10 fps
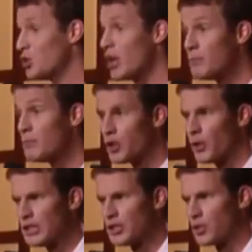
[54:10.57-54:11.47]
Which I'm
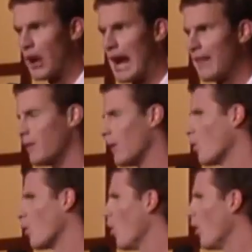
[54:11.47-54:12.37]
sure he tried.
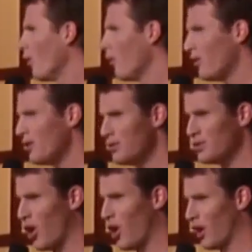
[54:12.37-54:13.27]
They're like, whoa, what are you
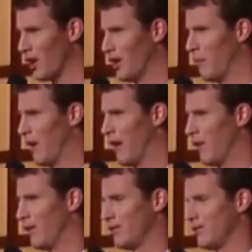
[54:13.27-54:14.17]
talking about?